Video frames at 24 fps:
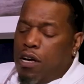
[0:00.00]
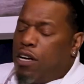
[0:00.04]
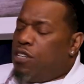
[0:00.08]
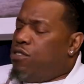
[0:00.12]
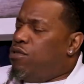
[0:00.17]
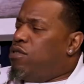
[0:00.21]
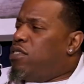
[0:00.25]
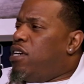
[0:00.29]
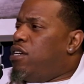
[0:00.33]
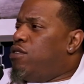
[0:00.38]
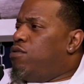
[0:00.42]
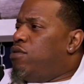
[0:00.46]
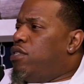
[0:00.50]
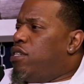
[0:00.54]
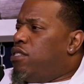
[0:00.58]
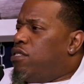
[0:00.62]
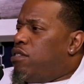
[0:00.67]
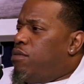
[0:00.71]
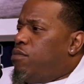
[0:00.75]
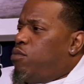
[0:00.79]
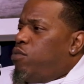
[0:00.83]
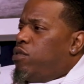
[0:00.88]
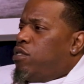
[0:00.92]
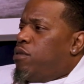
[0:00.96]
Because you said you did
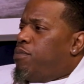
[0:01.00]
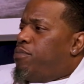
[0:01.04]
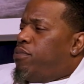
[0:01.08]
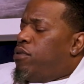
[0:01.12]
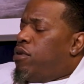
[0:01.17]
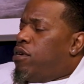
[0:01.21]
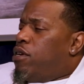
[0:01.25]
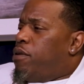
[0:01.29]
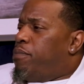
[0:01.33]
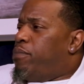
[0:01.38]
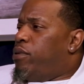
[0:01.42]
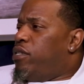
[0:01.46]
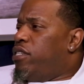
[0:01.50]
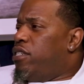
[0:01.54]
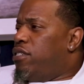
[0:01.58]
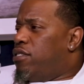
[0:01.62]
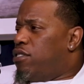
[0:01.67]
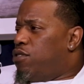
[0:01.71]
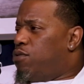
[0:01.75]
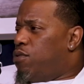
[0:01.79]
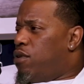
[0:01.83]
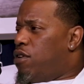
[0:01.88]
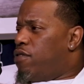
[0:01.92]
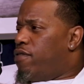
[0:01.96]
something with the police
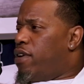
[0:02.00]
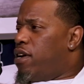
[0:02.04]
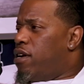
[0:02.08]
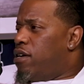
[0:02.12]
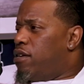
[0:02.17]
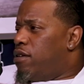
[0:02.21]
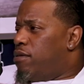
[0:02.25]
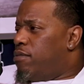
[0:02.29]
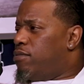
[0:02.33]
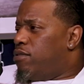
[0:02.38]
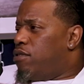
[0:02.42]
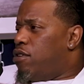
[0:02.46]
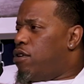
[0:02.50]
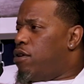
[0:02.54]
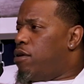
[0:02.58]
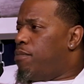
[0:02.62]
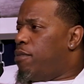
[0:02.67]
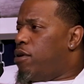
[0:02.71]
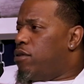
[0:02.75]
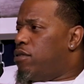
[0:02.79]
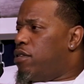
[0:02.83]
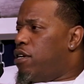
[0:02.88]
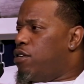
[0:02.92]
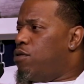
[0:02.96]
as well, right? Sorry
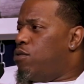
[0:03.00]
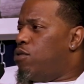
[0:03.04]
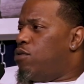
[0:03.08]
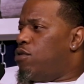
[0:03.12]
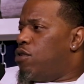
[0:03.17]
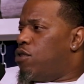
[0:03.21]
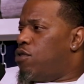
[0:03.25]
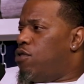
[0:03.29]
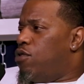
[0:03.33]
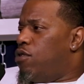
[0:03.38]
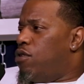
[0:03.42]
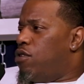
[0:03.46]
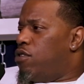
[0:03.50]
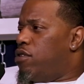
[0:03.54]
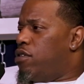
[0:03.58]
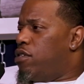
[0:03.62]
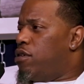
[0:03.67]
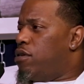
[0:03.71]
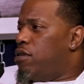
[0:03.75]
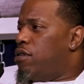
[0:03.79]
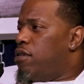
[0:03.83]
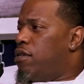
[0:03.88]
about that. You were on a call earlier.